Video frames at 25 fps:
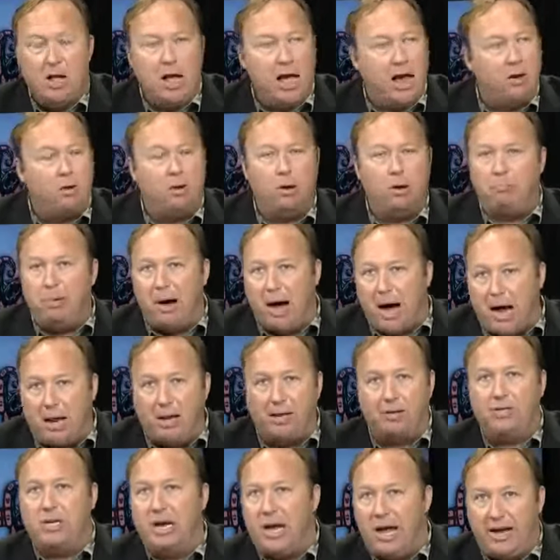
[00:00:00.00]
I don't
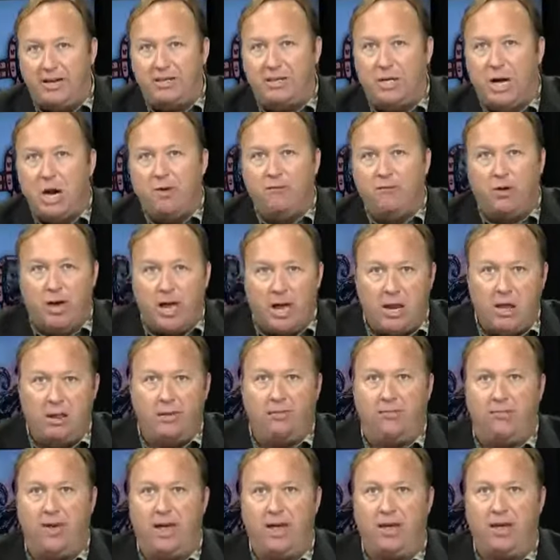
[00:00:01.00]
apologize for getting in
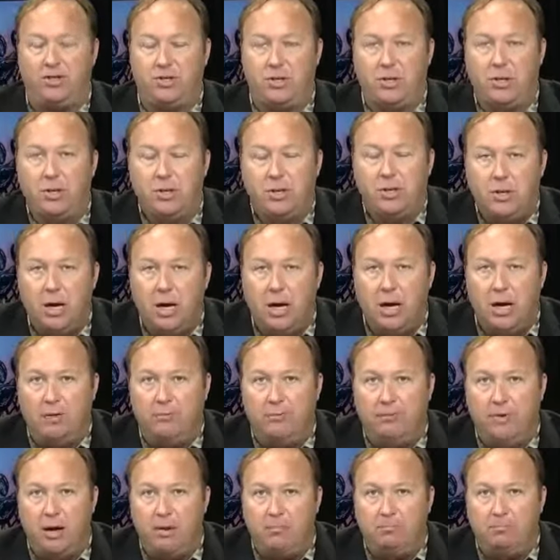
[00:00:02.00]
the face
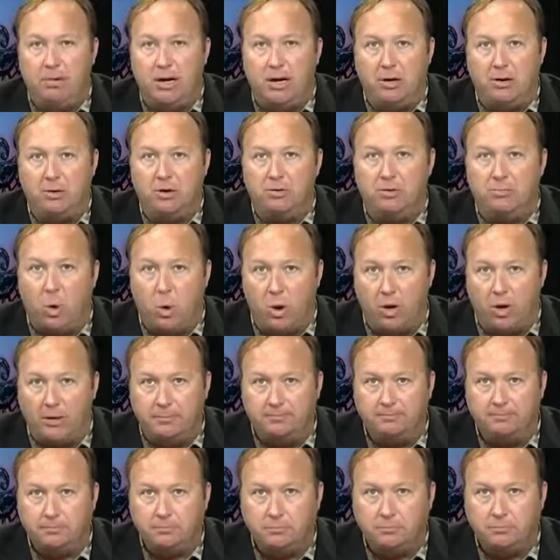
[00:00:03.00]
of Piers
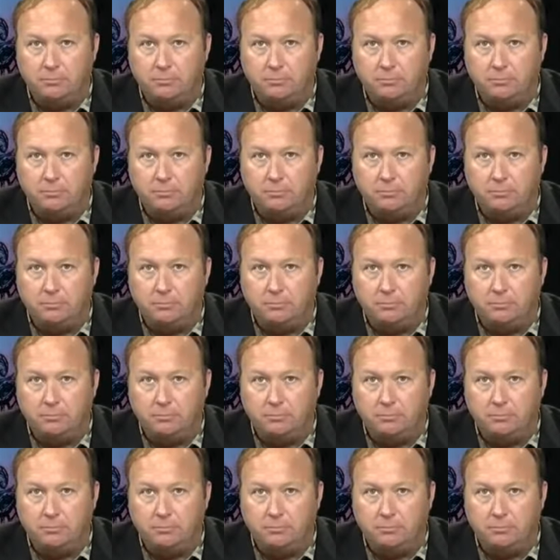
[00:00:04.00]
Morgan.